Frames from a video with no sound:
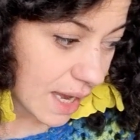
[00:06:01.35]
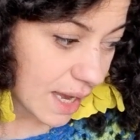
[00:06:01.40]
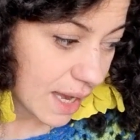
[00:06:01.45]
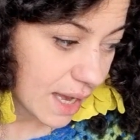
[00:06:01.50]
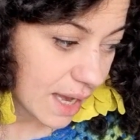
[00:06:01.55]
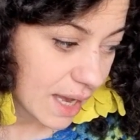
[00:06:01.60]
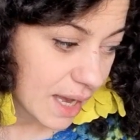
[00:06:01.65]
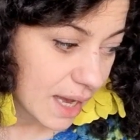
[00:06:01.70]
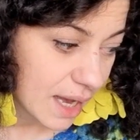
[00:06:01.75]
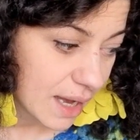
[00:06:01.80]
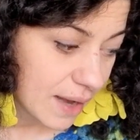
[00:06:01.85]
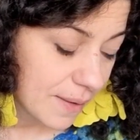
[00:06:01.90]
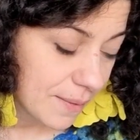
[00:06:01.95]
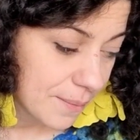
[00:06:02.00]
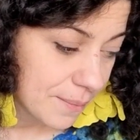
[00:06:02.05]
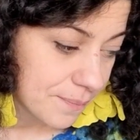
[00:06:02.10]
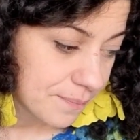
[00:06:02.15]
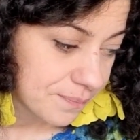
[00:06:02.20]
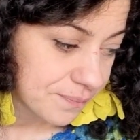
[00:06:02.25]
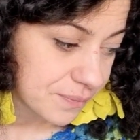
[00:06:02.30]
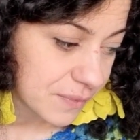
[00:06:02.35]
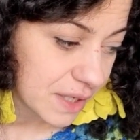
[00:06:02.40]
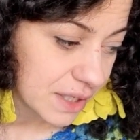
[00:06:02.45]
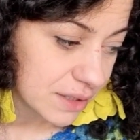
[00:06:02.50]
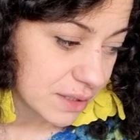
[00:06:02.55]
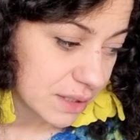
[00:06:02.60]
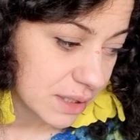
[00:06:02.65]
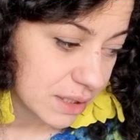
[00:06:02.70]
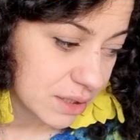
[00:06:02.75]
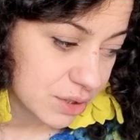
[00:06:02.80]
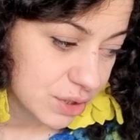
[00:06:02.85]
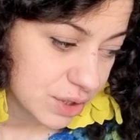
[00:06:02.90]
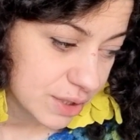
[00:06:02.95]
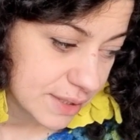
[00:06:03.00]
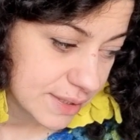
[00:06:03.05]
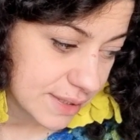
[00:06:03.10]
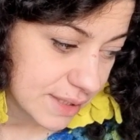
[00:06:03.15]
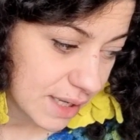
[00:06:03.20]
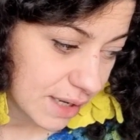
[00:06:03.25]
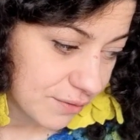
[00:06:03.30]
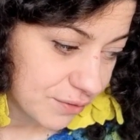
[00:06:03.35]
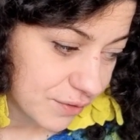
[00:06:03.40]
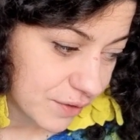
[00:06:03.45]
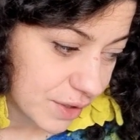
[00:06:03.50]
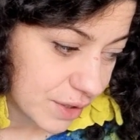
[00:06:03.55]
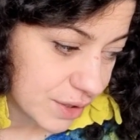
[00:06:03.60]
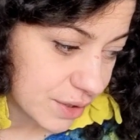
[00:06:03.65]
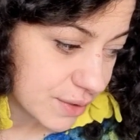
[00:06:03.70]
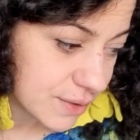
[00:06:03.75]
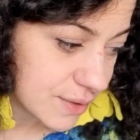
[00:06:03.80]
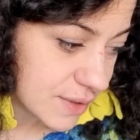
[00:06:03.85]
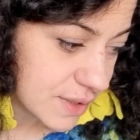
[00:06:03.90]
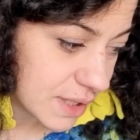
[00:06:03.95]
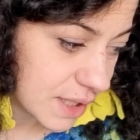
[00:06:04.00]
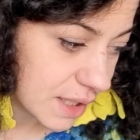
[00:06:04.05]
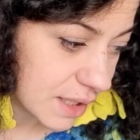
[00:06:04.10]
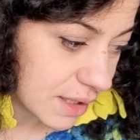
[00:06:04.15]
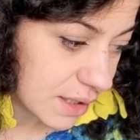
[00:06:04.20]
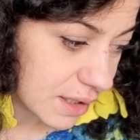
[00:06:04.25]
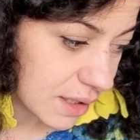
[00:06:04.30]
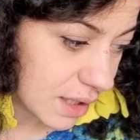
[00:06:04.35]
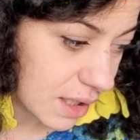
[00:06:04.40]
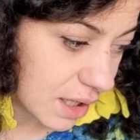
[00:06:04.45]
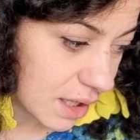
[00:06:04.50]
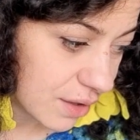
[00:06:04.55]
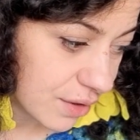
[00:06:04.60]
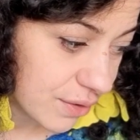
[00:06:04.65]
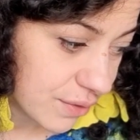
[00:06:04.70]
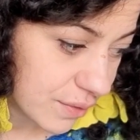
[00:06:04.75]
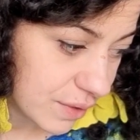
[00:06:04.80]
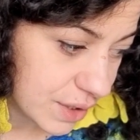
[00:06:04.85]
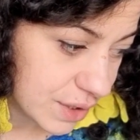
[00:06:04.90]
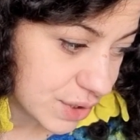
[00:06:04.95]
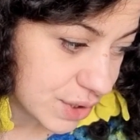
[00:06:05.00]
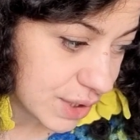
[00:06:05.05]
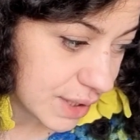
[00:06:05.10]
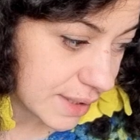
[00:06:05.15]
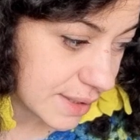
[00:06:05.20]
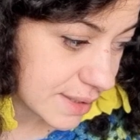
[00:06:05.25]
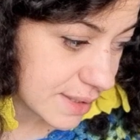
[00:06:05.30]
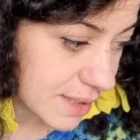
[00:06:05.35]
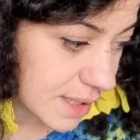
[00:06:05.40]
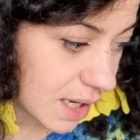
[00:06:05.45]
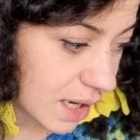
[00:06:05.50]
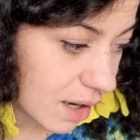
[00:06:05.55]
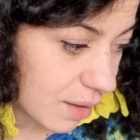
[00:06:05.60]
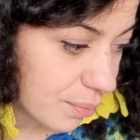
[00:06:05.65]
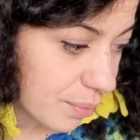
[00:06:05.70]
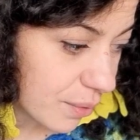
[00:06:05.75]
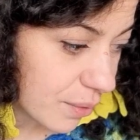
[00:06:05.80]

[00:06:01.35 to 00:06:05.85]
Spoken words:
Um, she's never using 3 chains up.